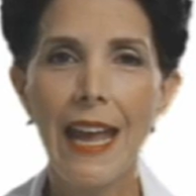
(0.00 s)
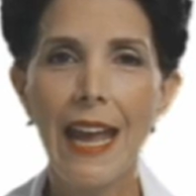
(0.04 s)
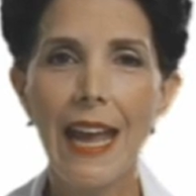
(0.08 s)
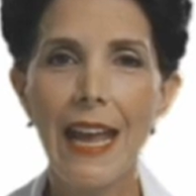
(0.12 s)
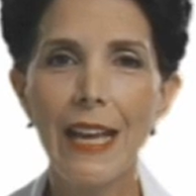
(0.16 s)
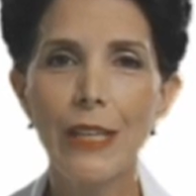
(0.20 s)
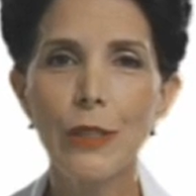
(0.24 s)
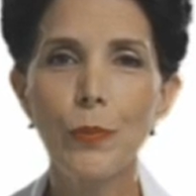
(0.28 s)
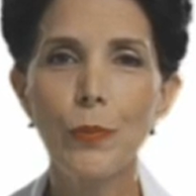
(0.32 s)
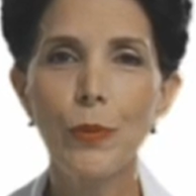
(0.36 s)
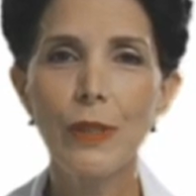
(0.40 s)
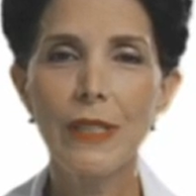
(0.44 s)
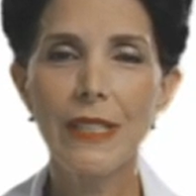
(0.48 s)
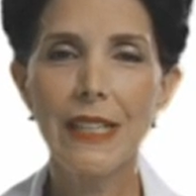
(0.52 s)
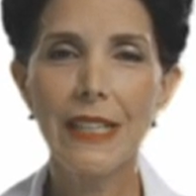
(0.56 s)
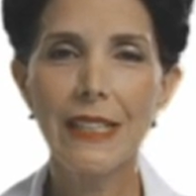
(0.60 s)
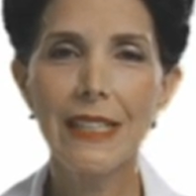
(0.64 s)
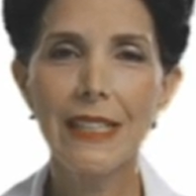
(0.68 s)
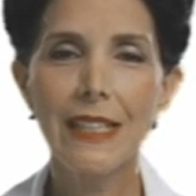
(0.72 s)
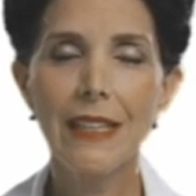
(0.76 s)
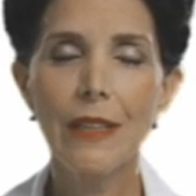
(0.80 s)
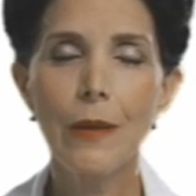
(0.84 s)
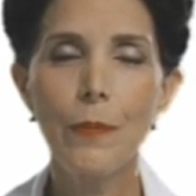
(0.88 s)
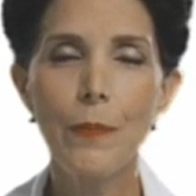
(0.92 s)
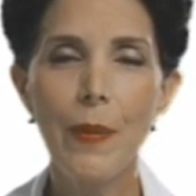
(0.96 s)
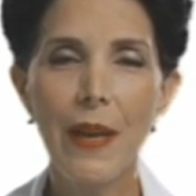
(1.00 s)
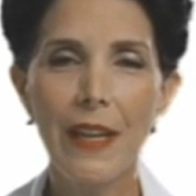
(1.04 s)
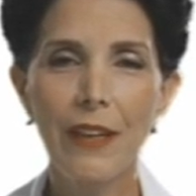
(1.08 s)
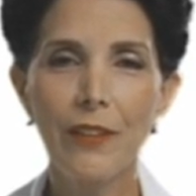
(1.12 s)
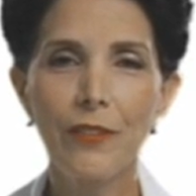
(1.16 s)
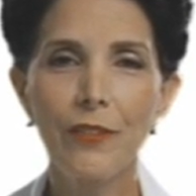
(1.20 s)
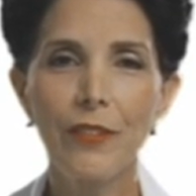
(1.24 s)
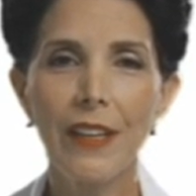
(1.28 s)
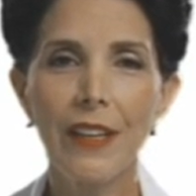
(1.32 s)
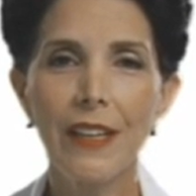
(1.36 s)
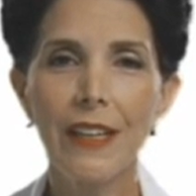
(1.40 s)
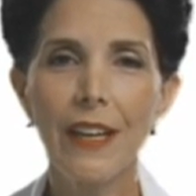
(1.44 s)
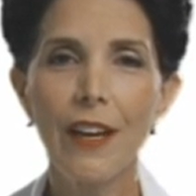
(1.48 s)
and predicting the
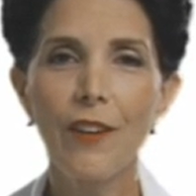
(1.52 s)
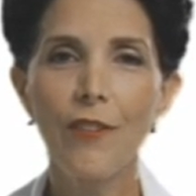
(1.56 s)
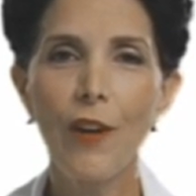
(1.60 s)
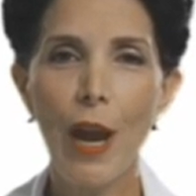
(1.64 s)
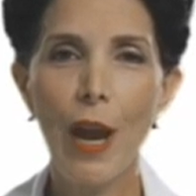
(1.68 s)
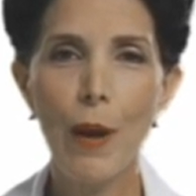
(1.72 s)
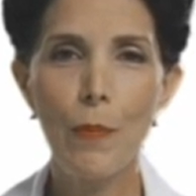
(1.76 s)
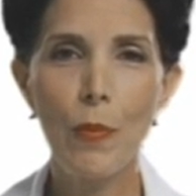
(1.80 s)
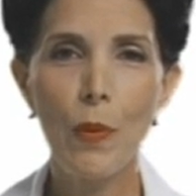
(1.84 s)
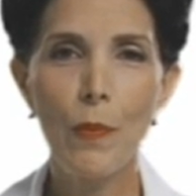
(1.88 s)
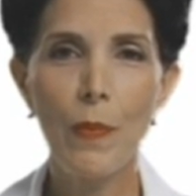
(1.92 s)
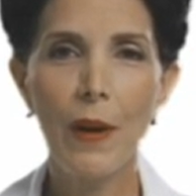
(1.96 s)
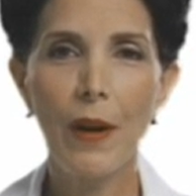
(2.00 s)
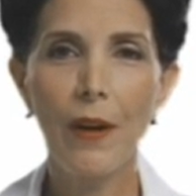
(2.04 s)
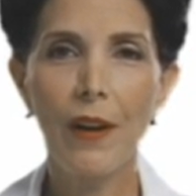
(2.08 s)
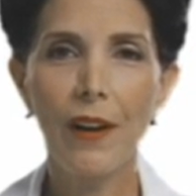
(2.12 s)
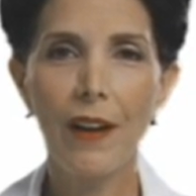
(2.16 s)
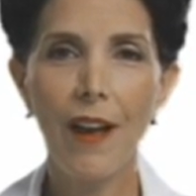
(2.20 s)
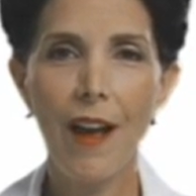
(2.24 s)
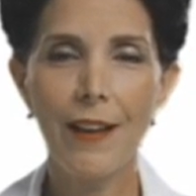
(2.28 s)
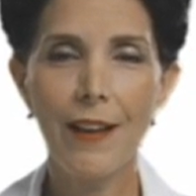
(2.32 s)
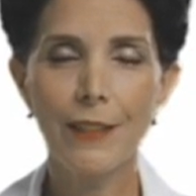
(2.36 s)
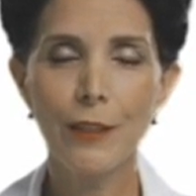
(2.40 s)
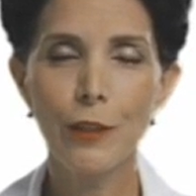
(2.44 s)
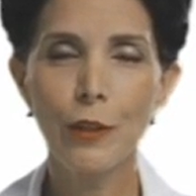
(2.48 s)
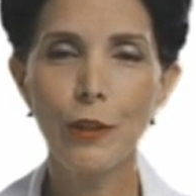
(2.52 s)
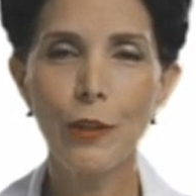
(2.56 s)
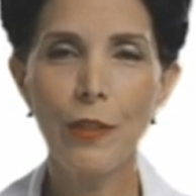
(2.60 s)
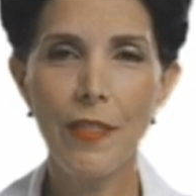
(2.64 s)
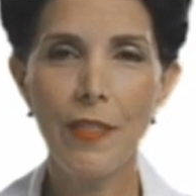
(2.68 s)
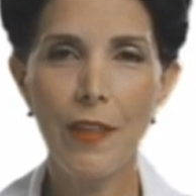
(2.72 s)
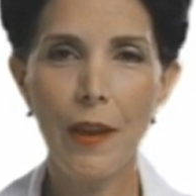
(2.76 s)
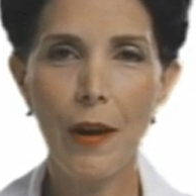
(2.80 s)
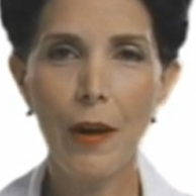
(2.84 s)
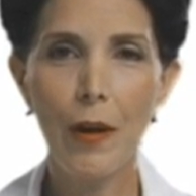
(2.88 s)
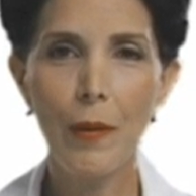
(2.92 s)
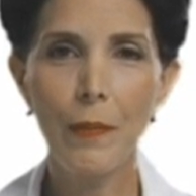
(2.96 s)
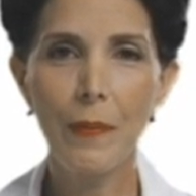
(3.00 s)
benefit of hyperbaric oxygen
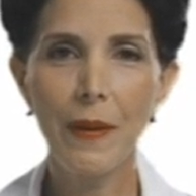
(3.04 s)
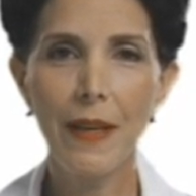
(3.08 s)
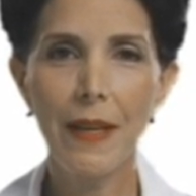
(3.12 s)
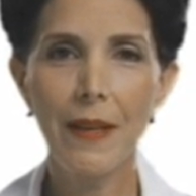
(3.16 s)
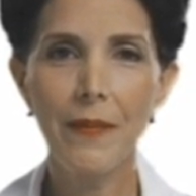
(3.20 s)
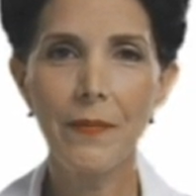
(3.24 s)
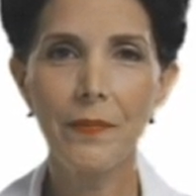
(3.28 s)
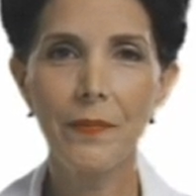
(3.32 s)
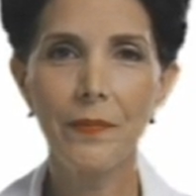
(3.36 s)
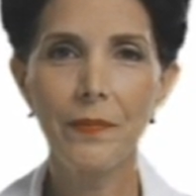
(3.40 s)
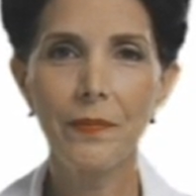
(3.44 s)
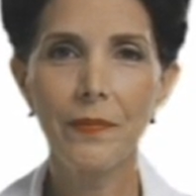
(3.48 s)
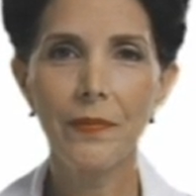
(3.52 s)
therapy.